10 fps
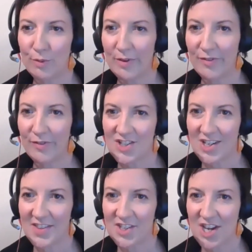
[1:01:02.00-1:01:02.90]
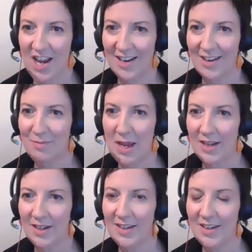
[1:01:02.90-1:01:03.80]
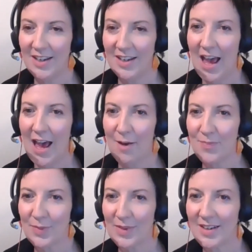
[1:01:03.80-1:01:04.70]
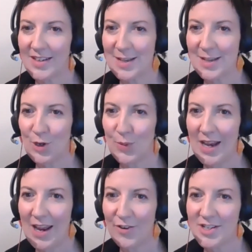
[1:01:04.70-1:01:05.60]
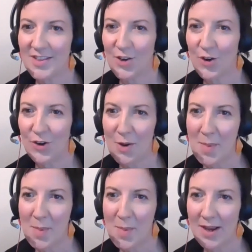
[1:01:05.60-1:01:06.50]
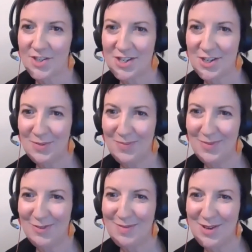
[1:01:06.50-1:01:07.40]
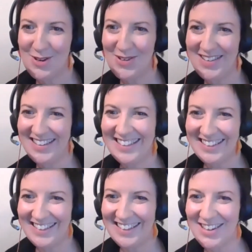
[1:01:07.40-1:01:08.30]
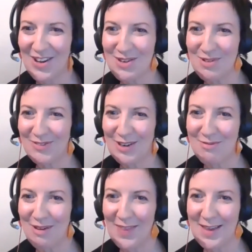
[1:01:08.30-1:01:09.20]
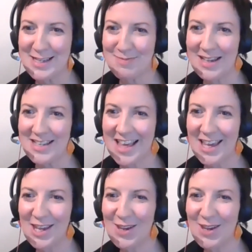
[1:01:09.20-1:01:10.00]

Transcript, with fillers: another very important reflection in the chat, Megan. Um, someone who inherited the Condo Man costume from you. No, you worked very oh, well